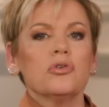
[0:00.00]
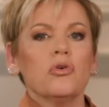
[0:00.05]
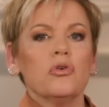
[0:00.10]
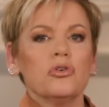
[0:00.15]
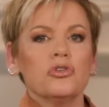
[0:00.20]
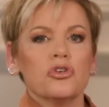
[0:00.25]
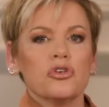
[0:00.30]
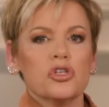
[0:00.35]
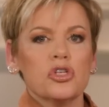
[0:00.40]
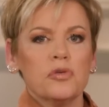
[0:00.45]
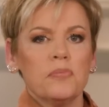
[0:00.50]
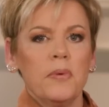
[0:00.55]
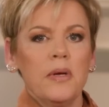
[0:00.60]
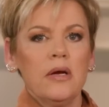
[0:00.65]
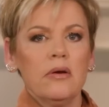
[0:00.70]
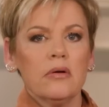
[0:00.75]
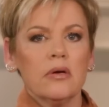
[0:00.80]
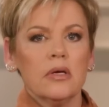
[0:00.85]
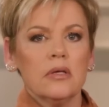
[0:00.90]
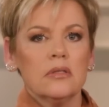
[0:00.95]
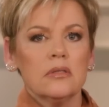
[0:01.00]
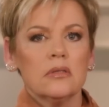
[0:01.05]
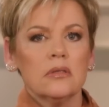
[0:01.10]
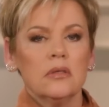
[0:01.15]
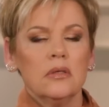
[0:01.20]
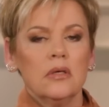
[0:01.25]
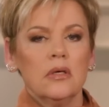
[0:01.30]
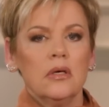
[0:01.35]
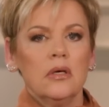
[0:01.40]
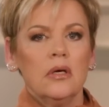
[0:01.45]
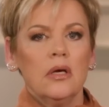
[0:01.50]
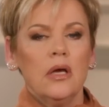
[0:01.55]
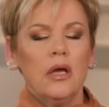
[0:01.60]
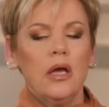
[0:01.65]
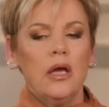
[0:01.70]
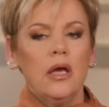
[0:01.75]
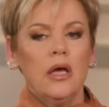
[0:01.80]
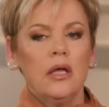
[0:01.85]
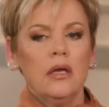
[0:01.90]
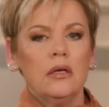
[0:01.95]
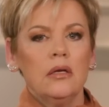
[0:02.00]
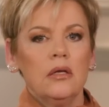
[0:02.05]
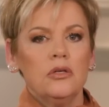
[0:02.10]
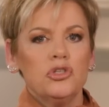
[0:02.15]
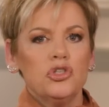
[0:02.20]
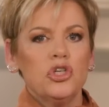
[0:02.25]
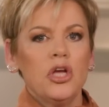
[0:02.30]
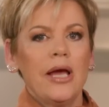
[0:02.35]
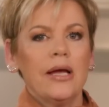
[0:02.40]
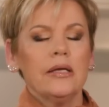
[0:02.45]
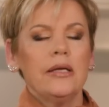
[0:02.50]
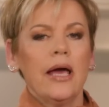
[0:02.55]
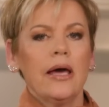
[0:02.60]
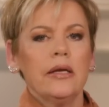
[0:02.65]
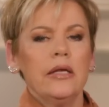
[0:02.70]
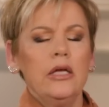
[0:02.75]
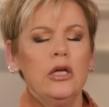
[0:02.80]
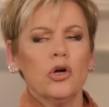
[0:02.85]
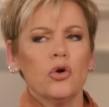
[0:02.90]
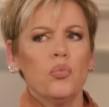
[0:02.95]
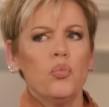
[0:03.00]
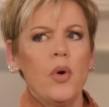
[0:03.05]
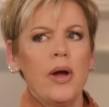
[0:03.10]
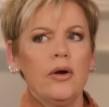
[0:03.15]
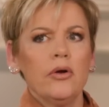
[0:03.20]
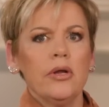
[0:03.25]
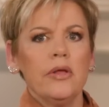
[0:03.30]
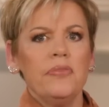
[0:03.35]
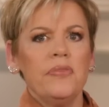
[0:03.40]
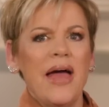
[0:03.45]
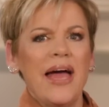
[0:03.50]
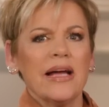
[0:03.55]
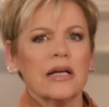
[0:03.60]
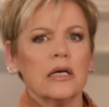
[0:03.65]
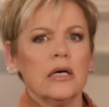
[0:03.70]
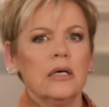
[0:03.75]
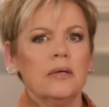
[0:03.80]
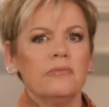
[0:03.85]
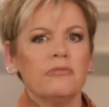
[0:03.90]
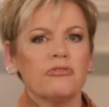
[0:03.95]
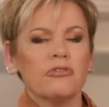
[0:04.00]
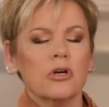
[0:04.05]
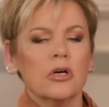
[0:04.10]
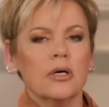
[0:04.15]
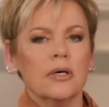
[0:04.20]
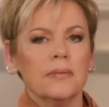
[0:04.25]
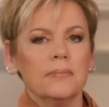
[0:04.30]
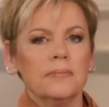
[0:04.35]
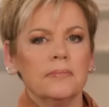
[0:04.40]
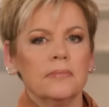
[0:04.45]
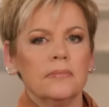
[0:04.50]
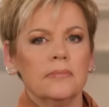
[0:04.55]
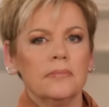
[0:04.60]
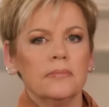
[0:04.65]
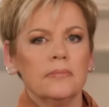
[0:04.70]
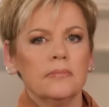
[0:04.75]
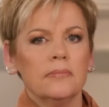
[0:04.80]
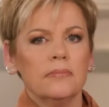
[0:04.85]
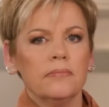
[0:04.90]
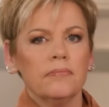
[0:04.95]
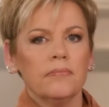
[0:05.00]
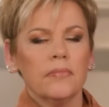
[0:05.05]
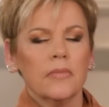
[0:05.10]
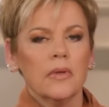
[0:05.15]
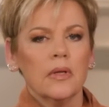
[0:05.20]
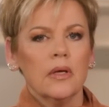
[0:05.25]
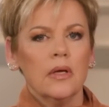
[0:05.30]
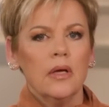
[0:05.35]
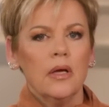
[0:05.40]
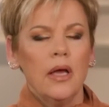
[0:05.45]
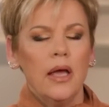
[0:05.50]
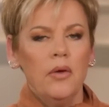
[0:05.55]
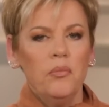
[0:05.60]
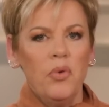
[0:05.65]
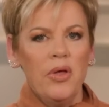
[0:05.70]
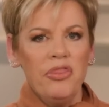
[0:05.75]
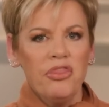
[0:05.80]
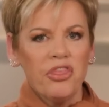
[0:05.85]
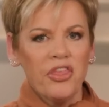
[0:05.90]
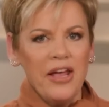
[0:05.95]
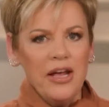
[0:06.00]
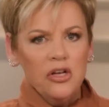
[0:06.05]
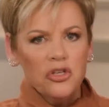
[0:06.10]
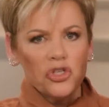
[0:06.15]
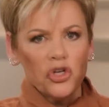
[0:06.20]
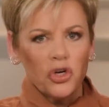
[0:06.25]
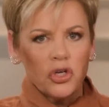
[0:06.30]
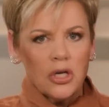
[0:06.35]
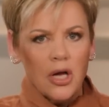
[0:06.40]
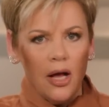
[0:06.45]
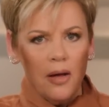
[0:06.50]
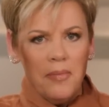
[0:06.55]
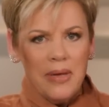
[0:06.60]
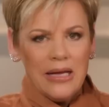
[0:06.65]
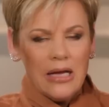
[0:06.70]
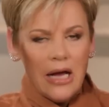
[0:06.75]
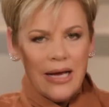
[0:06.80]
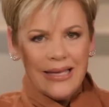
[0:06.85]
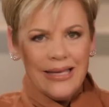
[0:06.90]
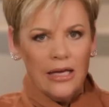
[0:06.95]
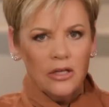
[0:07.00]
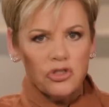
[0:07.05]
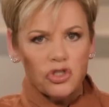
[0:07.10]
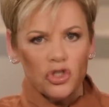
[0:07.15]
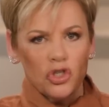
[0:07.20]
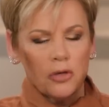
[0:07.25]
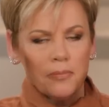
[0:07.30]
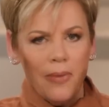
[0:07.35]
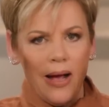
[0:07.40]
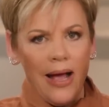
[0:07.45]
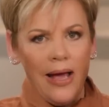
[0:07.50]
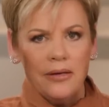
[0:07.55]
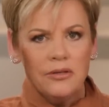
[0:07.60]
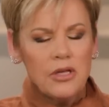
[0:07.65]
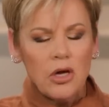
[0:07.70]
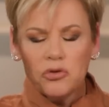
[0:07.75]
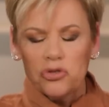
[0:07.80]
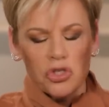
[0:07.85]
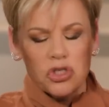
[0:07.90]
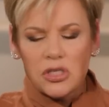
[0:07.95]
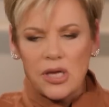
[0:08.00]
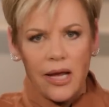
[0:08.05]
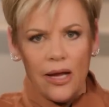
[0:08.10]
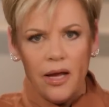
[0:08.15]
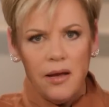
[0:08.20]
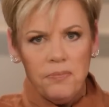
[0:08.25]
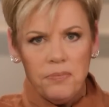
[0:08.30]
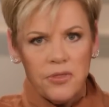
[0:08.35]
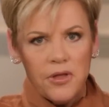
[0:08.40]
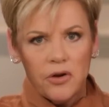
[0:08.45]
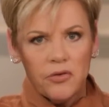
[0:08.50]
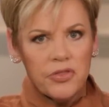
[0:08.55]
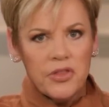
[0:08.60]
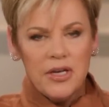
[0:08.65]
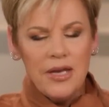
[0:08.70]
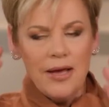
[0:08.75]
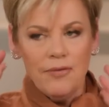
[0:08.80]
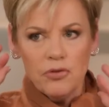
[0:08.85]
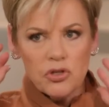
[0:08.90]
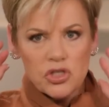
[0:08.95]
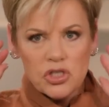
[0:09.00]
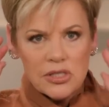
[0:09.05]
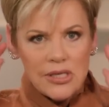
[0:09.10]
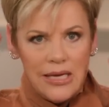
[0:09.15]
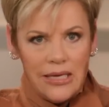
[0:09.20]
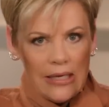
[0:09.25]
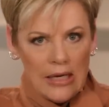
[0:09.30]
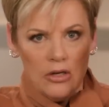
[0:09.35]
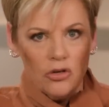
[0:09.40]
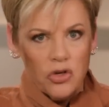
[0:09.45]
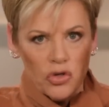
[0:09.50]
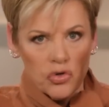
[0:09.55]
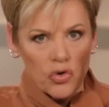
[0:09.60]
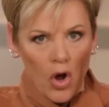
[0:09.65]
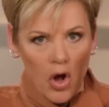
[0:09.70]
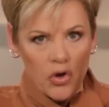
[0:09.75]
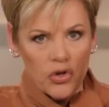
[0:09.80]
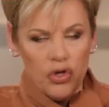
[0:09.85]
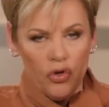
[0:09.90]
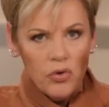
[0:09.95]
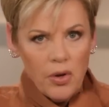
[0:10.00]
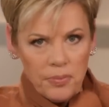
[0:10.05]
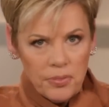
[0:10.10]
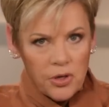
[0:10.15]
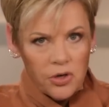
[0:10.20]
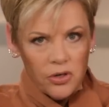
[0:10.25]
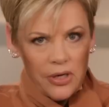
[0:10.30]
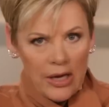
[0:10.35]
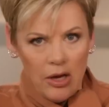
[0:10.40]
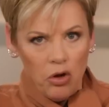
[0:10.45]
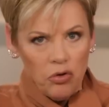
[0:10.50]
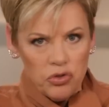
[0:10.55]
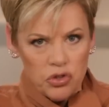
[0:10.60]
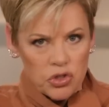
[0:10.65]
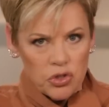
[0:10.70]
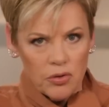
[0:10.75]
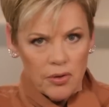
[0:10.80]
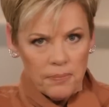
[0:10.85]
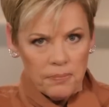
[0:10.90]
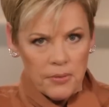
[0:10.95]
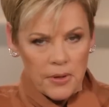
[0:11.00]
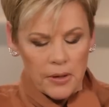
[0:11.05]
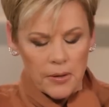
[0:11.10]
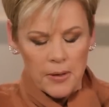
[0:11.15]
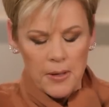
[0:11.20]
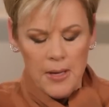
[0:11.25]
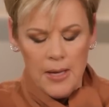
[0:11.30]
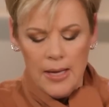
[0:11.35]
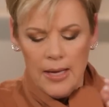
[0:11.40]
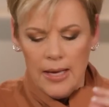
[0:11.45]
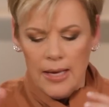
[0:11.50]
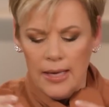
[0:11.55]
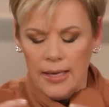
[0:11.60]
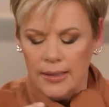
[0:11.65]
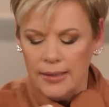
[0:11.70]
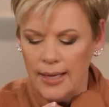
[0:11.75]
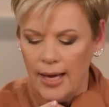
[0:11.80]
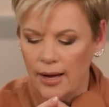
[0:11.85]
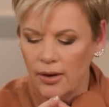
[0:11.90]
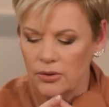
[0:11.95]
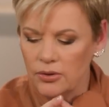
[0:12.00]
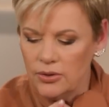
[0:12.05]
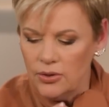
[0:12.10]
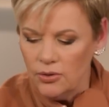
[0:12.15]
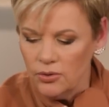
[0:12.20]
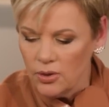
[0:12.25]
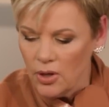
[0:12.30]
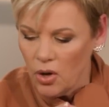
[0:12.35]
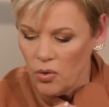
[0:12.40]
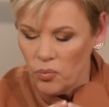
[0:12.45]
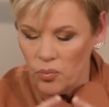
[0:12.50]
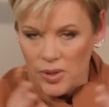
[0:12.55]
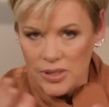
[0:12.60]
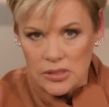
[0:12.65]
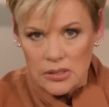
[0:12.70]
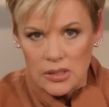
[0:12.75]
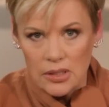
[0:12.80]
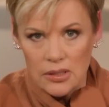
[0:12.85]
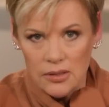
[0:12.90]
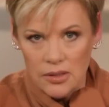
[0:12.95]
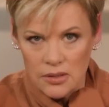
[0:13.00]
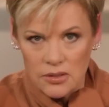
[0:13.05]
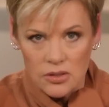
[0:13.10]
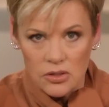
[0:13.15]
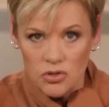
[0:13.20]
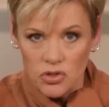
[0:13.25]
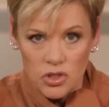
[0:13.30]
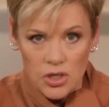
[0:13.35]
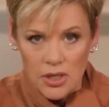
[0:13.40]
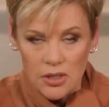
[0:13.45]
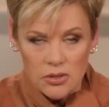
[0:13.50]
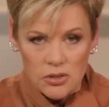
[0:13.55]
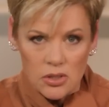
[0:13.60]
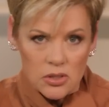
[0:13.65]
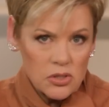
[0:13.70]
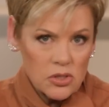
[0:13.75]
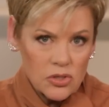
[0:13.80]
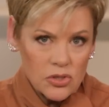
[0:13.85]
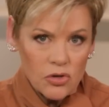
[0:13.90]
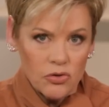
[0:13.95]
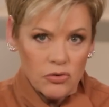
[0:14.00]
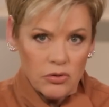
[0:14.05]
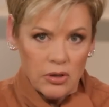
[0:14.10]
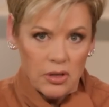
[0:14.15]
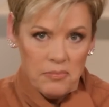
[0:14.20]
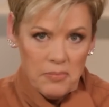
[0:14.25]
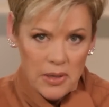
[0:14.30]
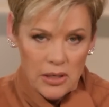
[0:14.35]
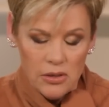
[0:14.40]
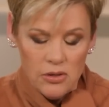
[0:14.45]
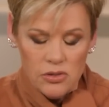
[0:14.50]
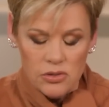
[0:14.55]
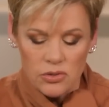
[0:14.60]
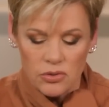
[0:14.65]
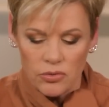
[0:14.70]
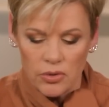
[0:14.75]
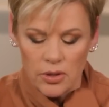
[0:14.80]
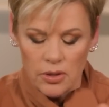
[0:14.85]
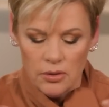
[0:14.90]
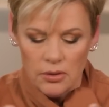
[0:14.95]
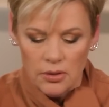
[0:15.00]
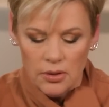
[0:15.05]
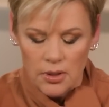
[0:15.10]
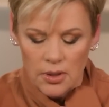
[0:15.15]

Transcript: toward your spirit and check down here. Where did that come from? And when things are coming against your mind, don't stay up there. The devil's seeking to draw you up there and hold you up there. Now, you know, we see this in Jesus' earthly ministry.